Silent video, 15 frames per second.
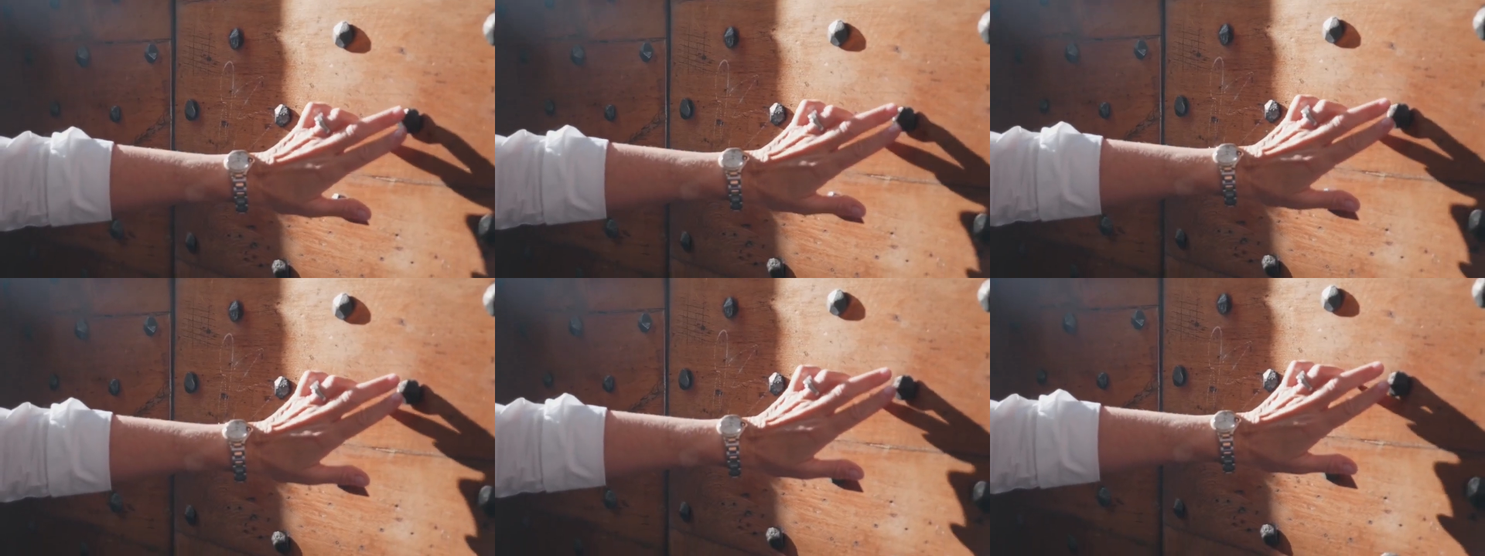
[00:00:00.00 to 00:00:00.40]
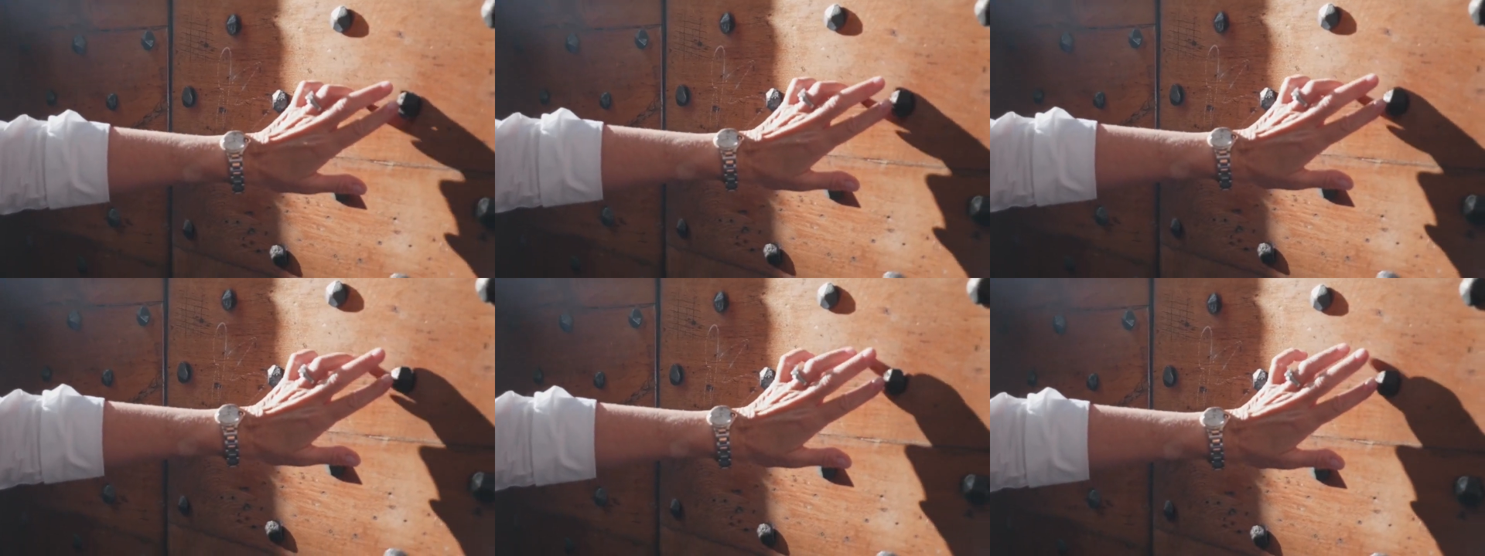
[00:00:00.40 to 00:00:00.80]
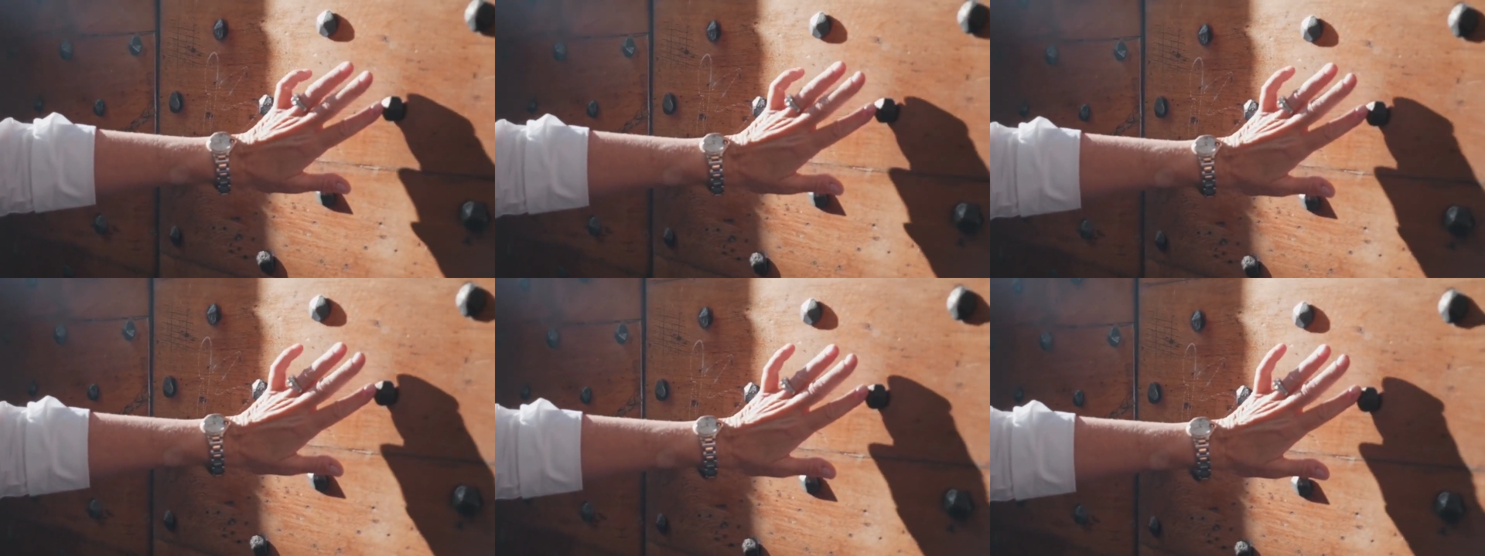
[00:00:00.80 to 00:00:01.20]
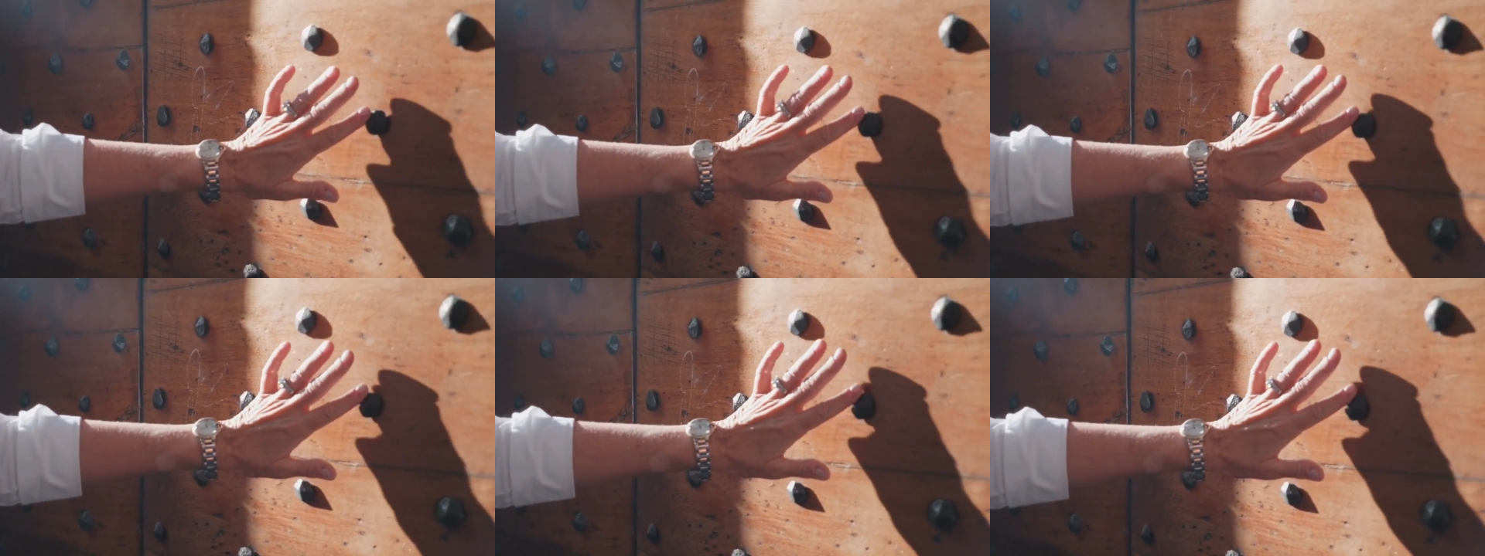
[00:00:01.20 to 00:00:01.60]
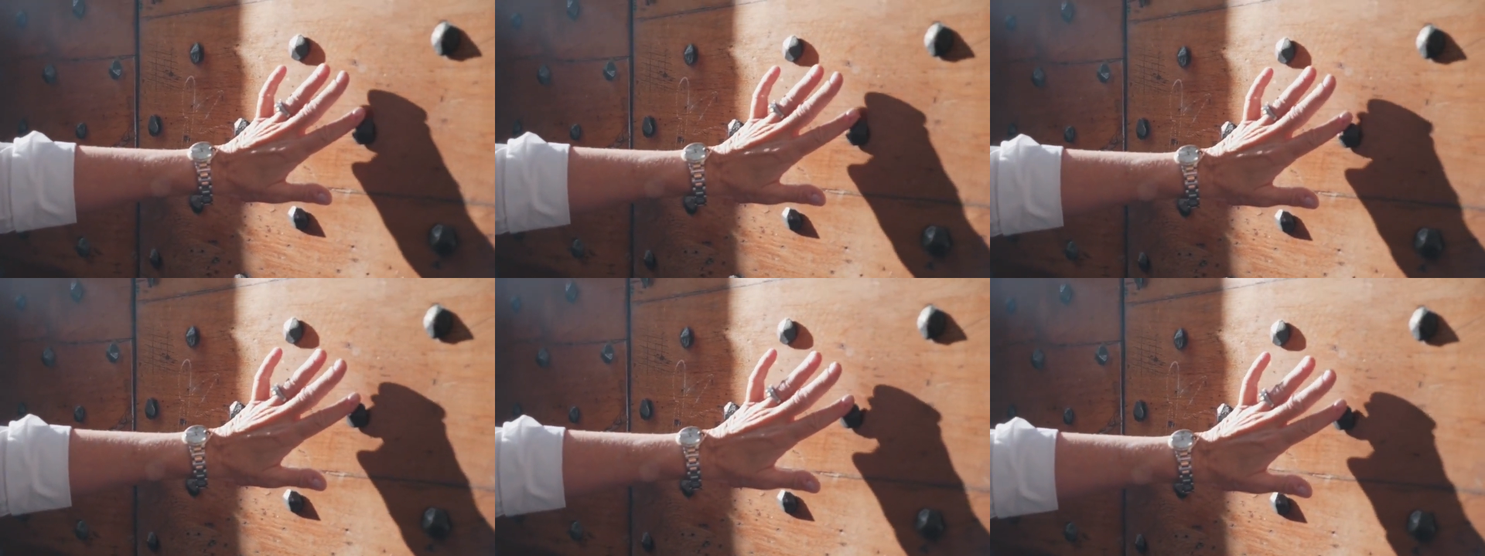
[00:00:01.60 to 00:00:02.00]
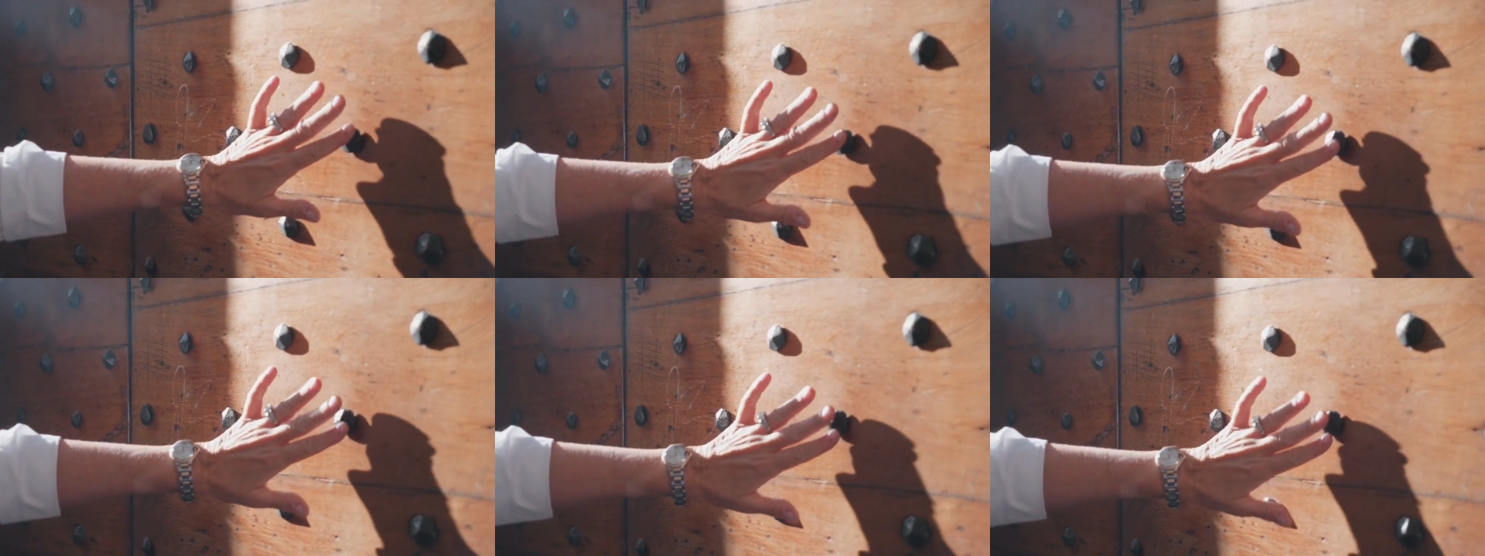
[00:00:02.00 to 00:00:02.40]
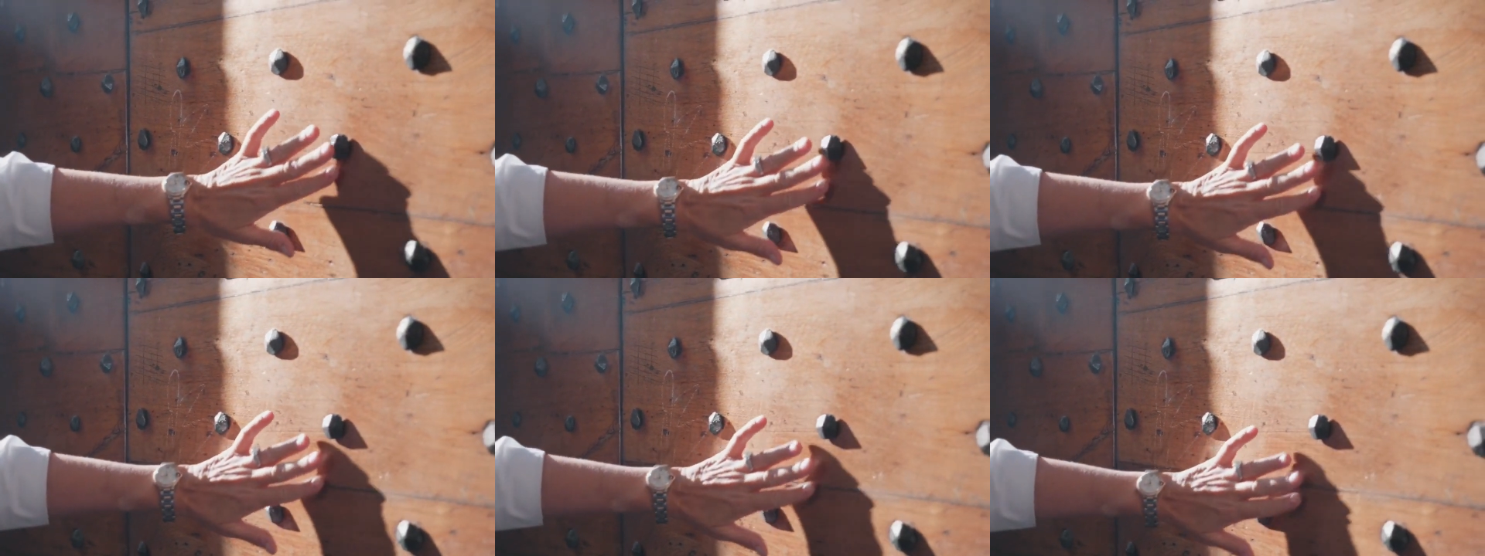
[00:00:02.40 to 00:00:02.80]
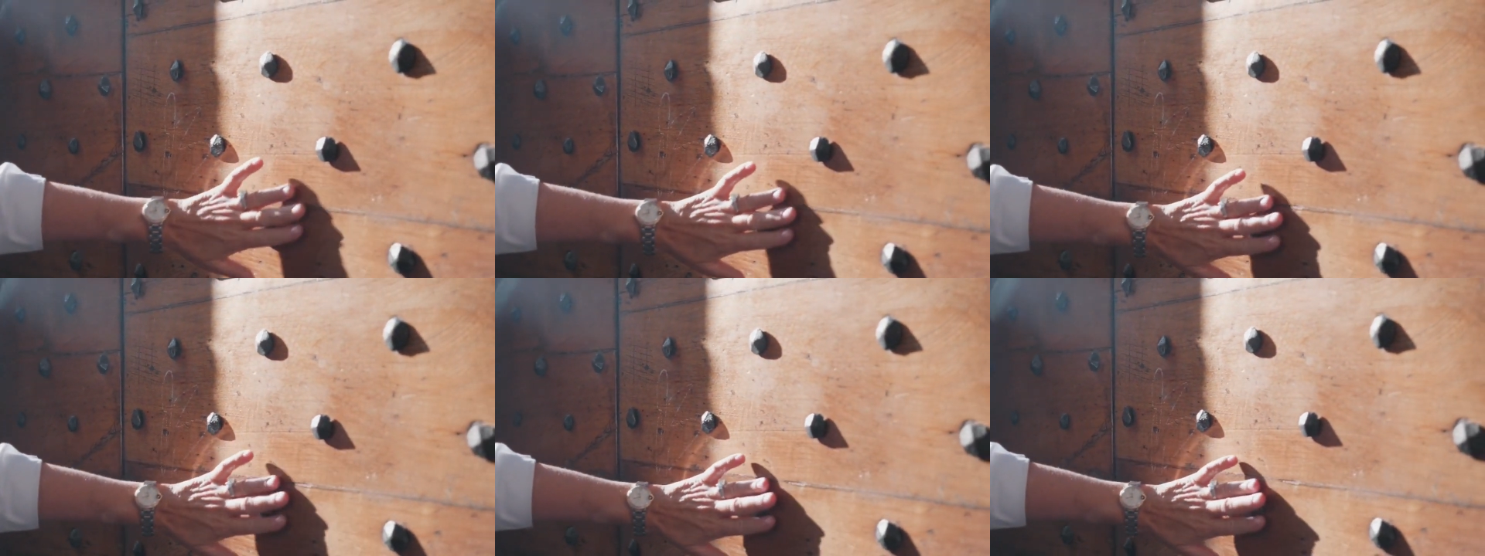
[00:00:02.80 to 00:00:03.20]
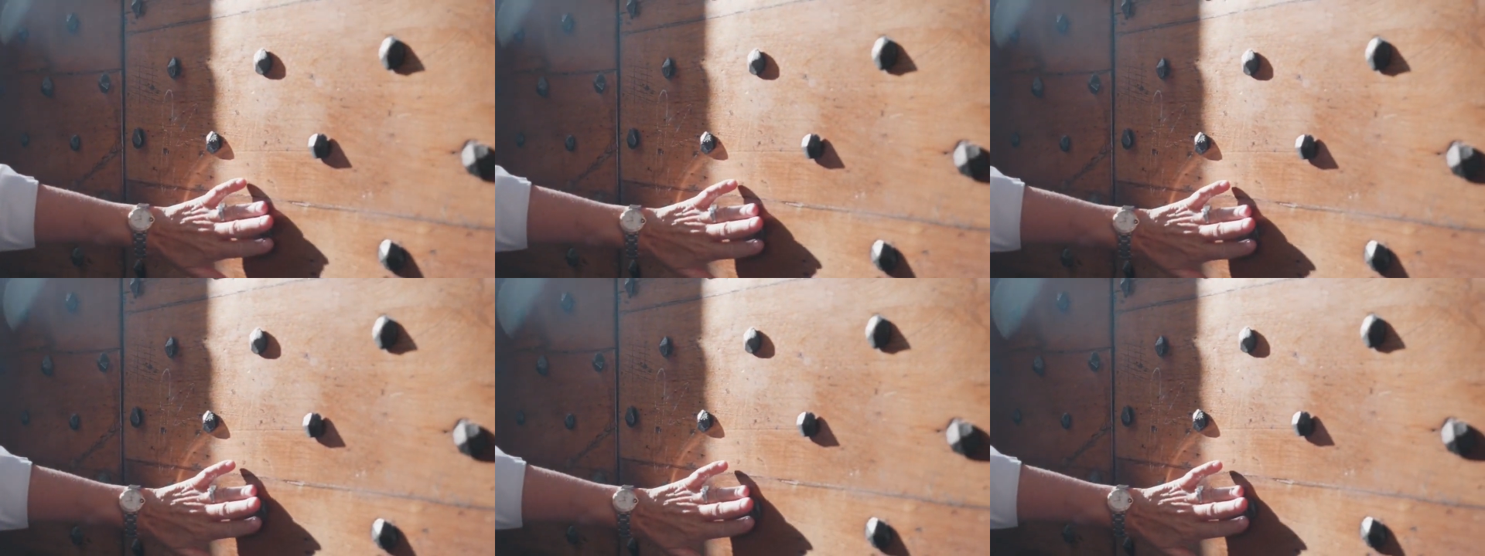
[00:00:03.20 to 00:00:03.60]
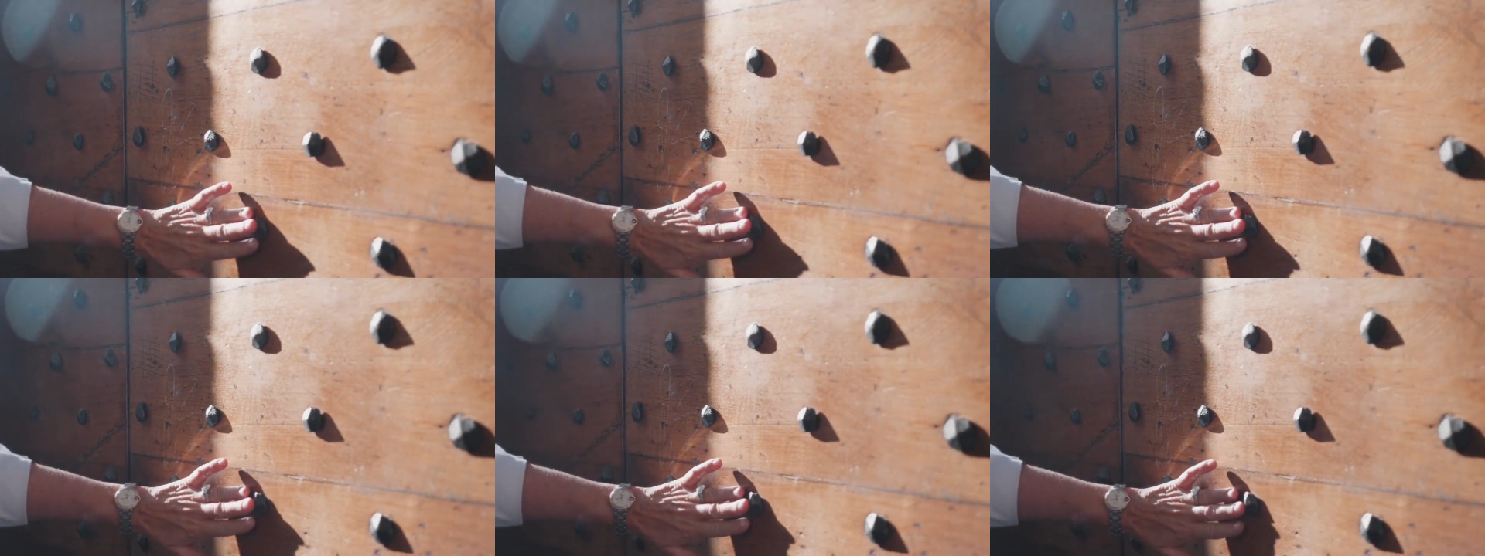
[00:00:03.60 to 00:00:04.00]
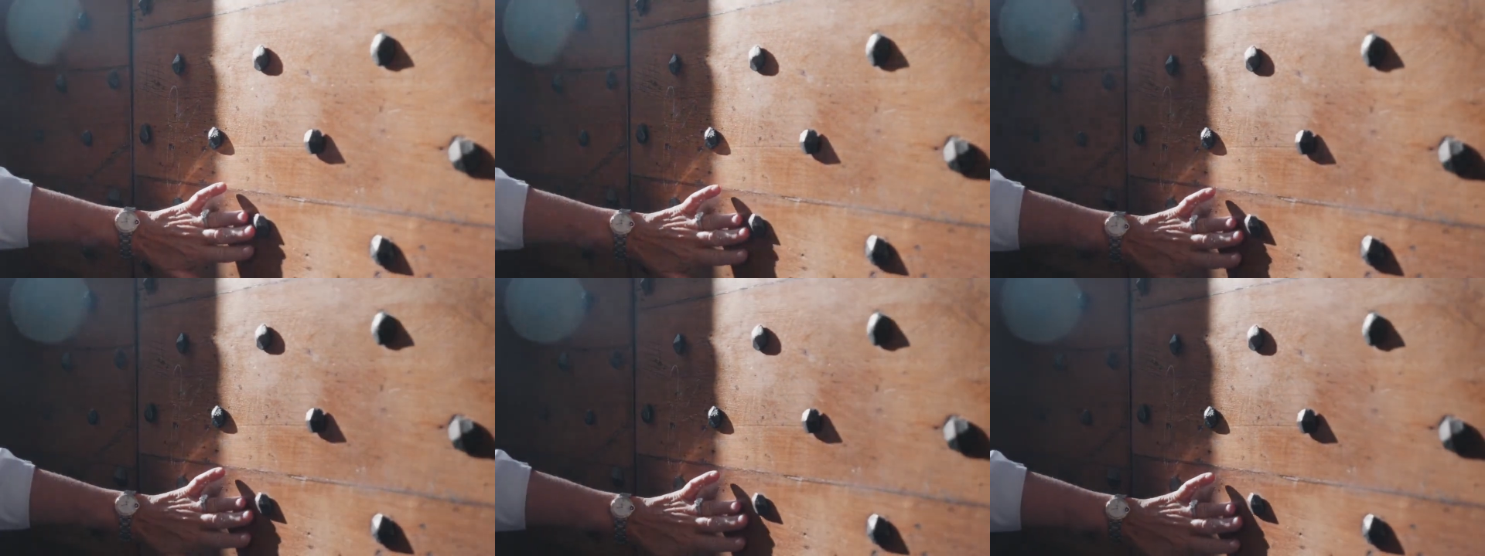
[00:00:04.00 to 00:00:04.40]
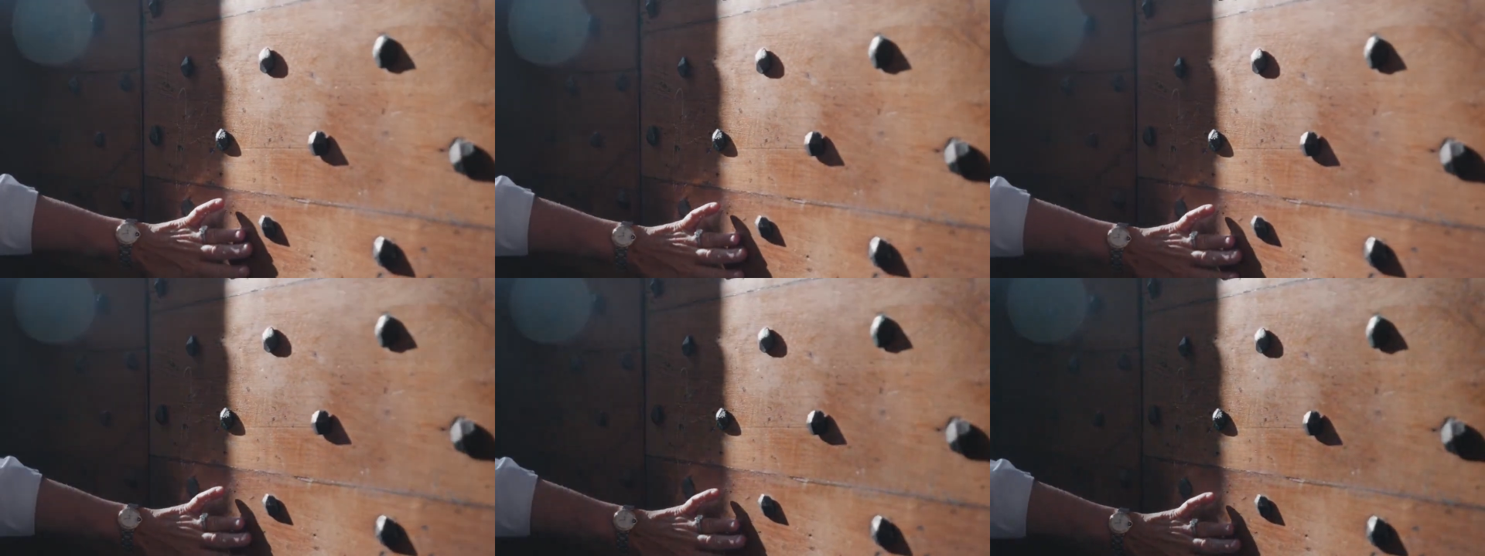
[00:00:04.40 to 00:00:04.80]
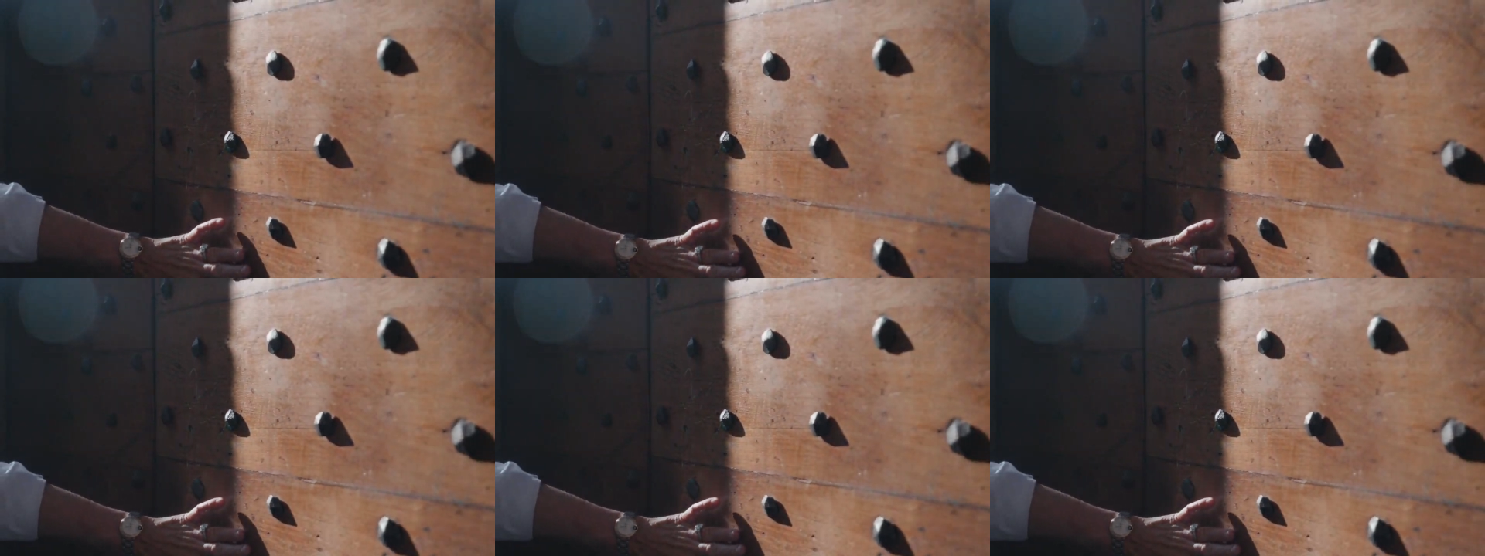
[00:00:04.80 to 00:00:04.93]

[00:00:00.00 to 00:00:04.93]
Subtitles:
No face is visible, so there are no lips to read.